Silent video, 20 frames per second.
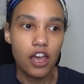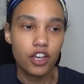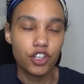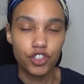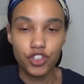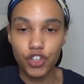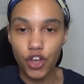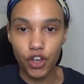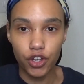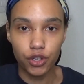
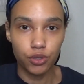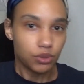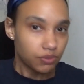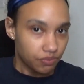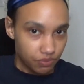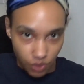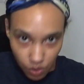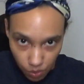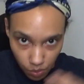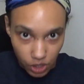So
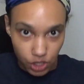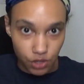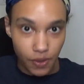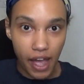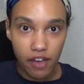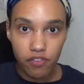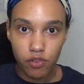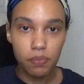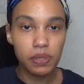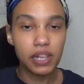when you
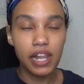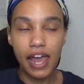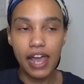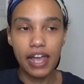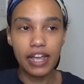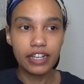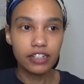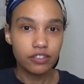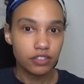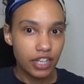have a
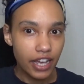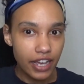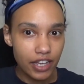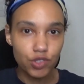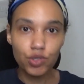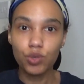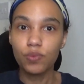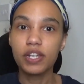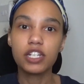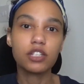play,
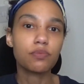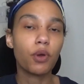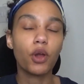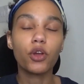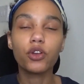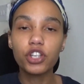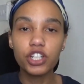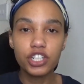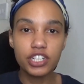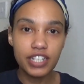it's already
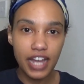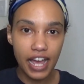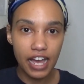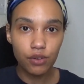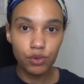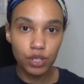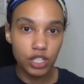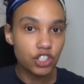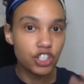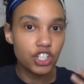broken
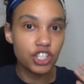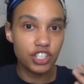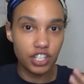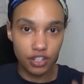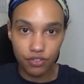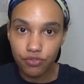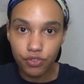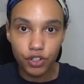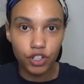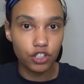down into
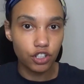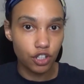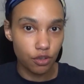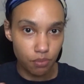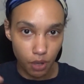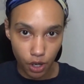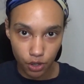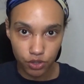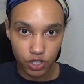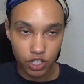different
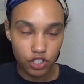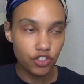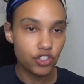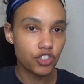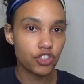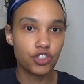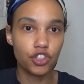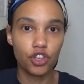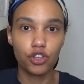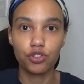
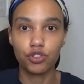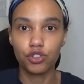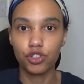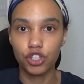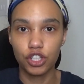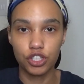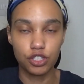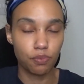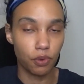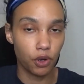components. So
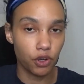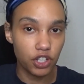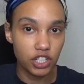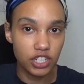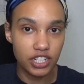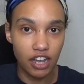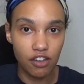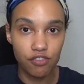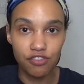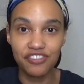it's broken
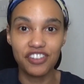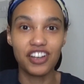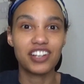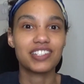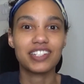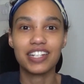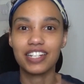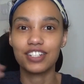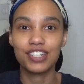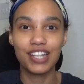down
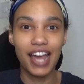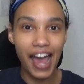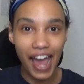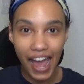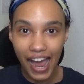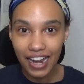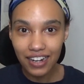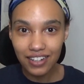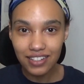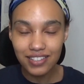first into
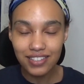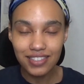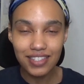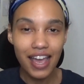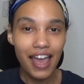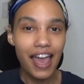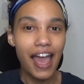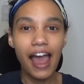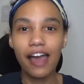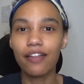acts
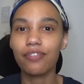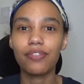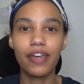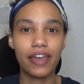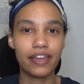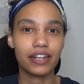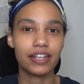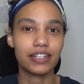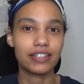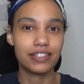and
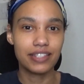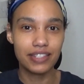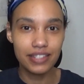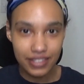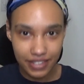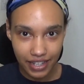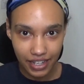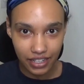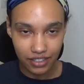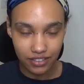then into
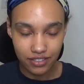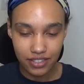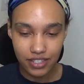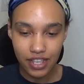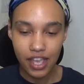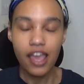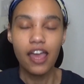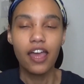scenes.